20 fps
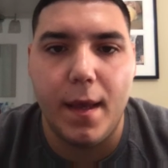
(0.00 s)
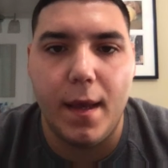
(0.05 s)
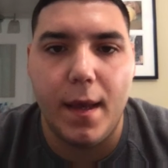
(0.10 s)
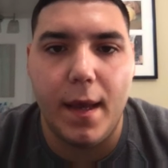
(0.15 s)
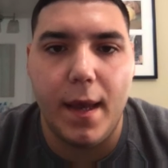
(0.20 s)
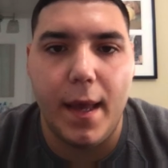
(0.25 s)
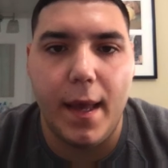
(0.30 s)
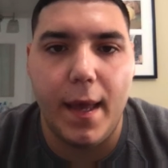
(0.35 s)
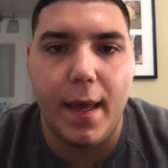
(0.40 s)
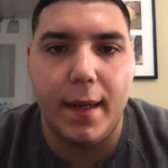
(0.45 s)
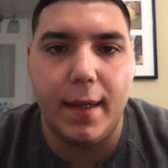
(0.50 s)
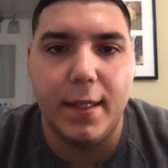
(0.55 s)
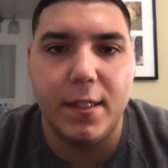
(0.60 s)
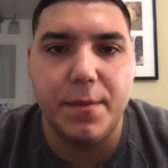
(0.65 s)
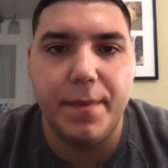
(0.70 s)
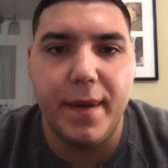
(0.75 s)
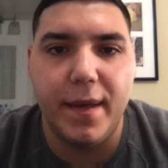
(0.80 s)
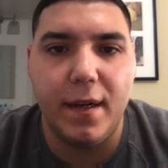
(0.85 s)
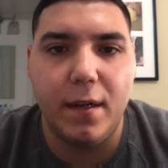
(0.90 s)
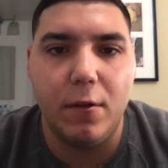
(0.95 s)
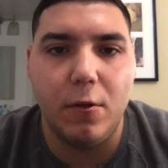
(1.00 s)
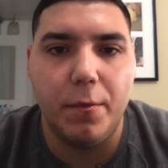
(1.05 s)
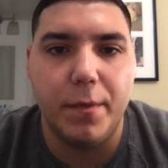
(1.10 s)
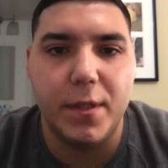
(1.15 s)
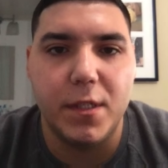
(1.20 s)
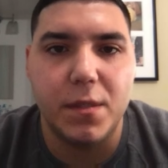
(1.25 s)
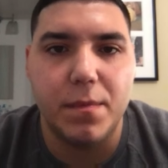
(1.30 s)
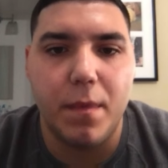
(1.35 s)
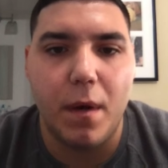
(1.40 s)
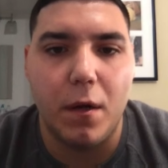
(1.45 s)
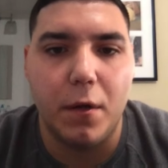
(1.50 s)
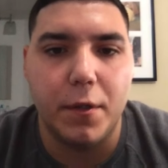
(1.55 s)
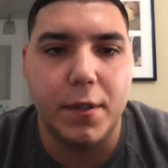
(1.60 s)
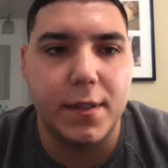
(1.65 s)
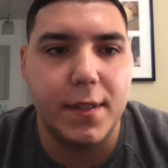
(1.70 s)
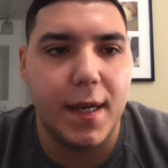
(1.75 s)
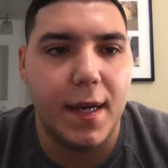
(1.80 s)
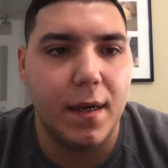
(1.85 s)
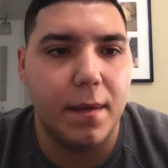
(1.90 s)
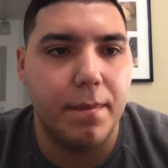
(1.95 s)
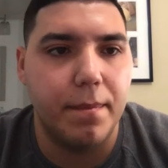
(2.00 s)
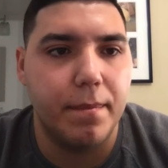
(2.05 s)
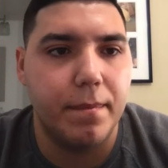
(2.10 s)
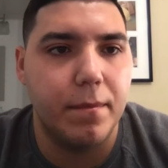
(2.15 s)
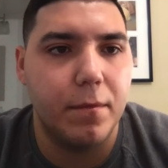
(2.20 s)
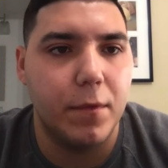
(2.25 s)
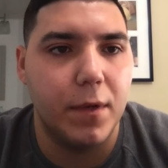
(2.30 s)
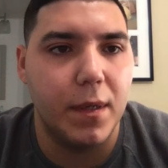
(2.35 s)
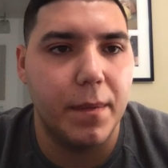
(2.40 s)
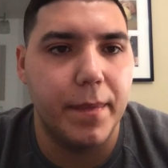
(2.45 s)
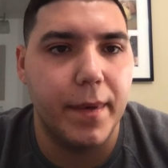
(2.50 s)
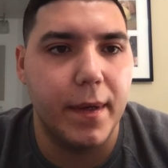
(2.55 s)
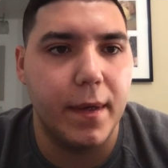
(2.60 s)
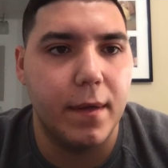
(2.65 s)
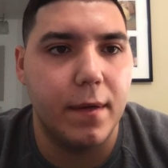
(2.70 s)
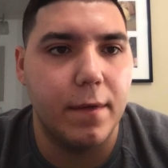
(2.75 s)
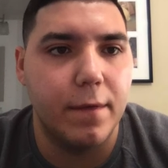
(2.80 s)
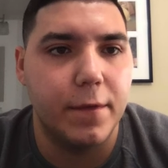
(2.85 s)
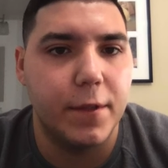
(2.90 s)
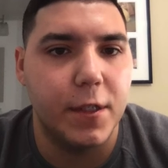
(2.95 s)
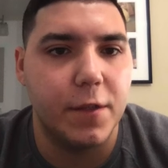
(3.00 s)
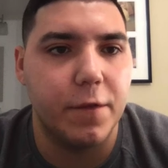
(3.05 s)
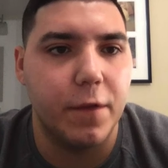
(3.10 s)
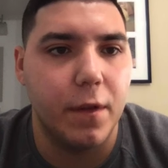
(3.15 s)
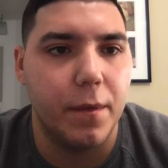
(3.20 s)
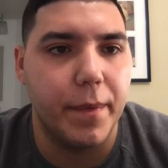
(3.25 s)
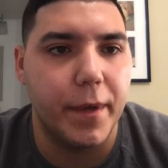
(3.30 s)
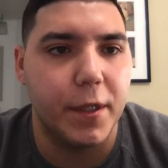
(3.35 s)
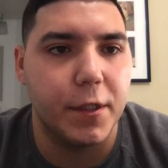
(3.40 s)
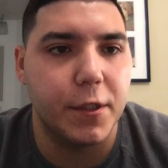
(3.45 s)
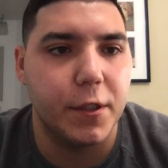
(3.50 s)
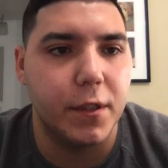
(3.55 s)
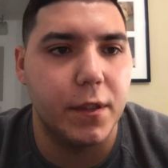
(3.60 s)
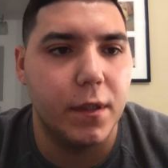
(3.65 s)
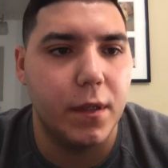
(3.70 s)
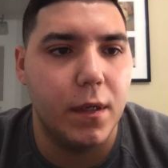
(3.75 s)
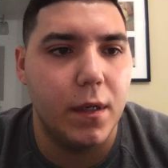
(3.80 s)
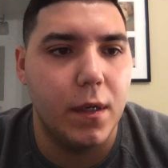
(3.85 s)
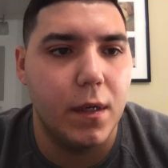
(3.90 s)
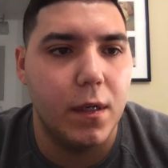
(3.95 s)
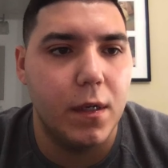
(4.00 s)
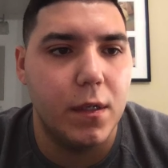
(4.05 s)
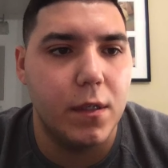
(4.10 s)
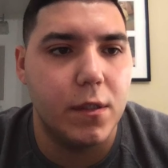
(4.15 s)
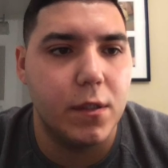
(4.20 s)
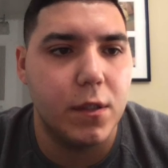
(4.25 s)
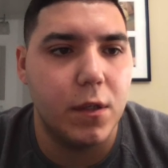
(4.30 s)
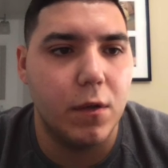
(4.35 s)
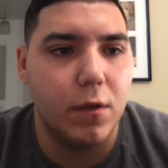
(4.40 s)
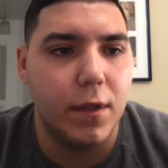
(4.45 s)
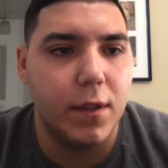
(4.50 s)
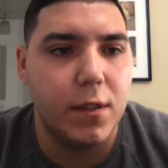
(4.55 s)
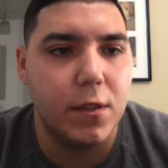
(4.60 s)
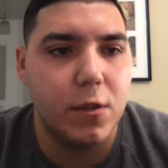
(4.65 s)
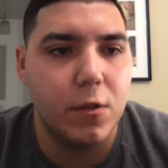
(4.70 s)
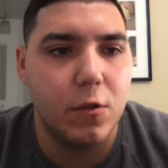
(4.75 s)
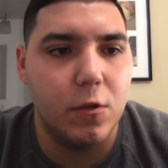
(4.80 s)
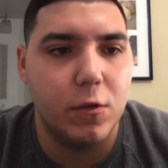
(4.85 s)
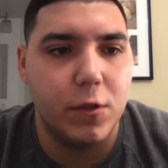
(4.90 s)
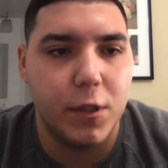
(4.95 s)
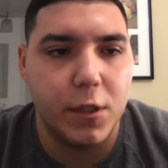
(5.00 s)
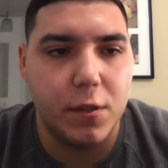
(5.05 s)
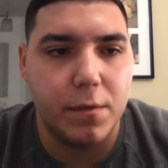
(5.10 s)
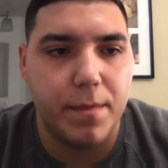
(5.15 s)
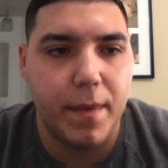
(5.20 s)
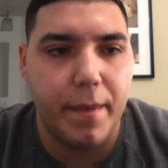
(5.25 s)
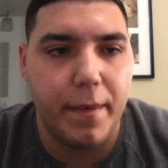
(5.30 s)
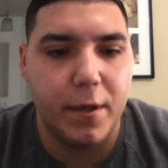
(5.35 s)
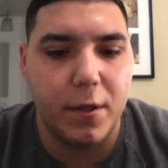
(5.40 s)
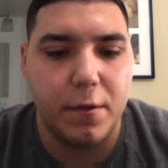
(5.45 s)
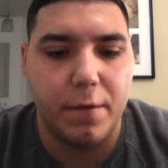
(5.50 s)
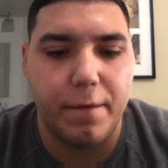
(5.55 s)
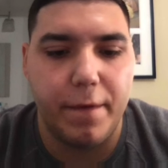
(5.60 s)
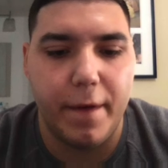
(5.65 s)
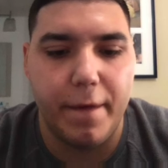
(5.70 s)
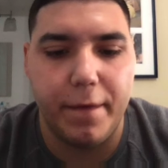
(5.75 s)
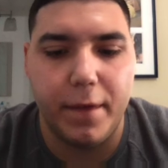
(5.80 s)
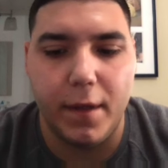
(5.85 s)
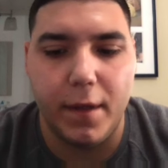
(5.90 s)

And let's make it a little bit smaller. It's kind of really big just for the picture. So let's do maybe just 50